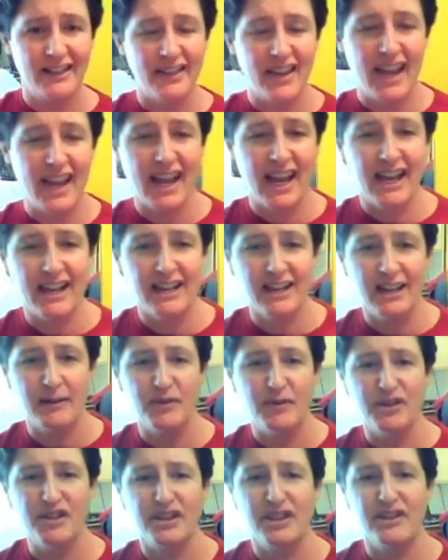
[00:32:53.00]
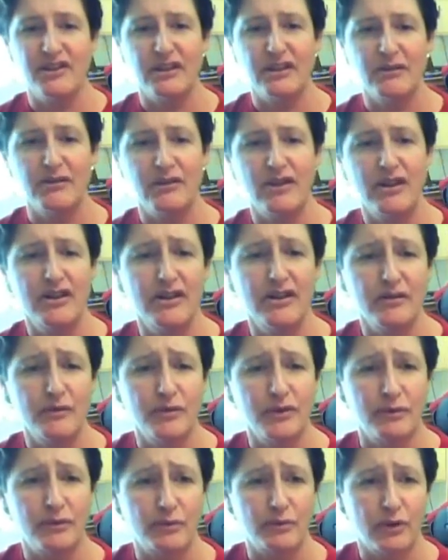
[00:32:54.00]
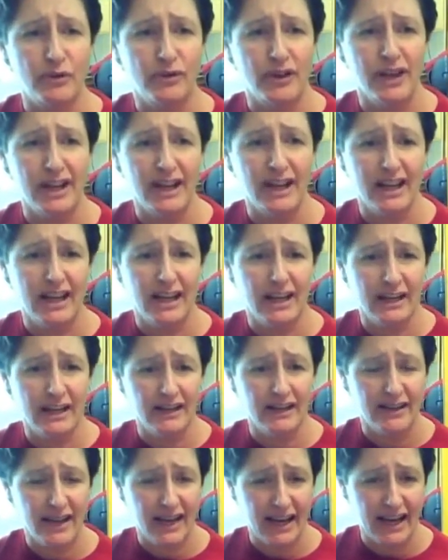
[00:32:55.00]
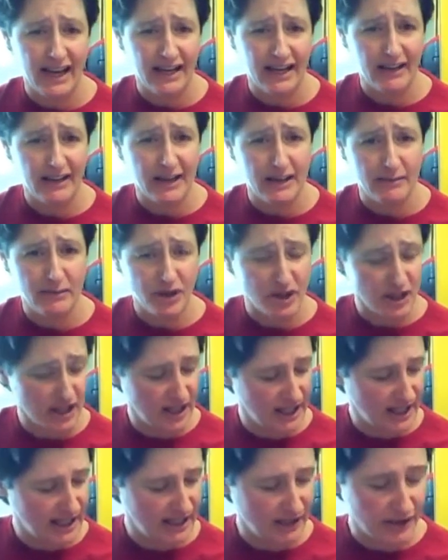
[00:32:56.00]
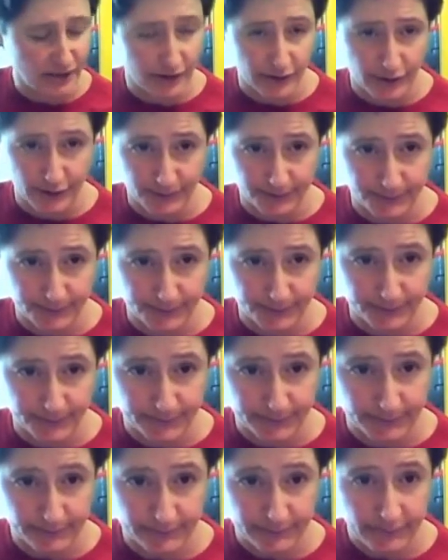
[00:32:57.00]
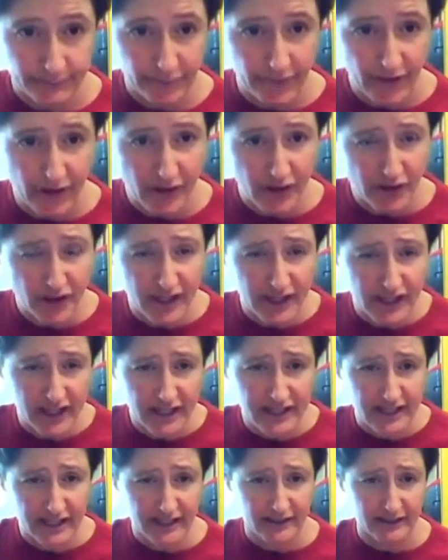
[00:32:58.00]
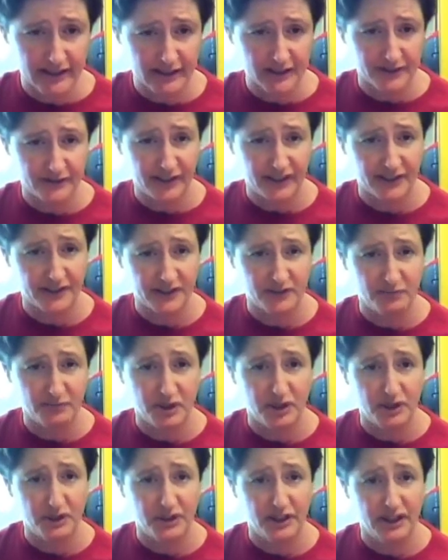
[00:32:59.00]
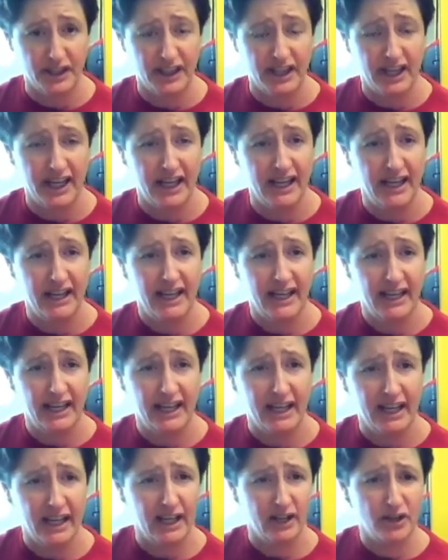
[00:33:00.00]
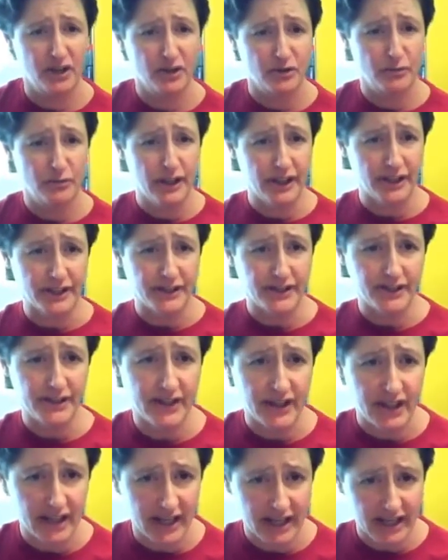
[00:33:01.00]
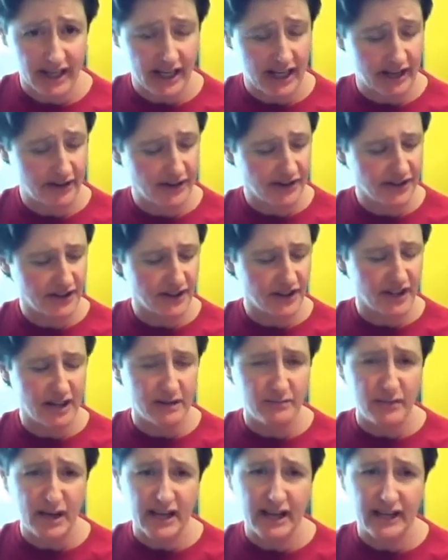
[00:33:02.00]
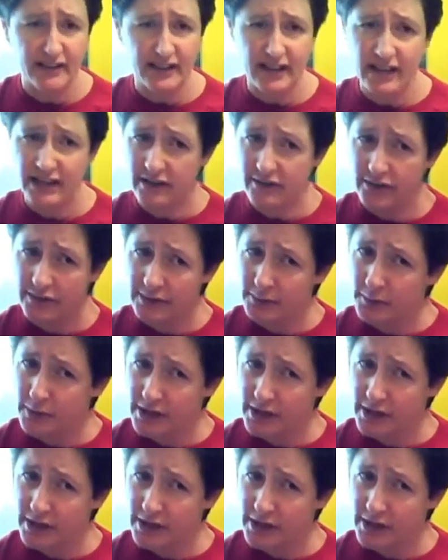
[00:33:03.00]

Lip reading: the hand up. There's nothing wrong with rolling the hand up. You're going to need to. You're going to need to get this flexibility in your wrist. And this is going to make, at the end of your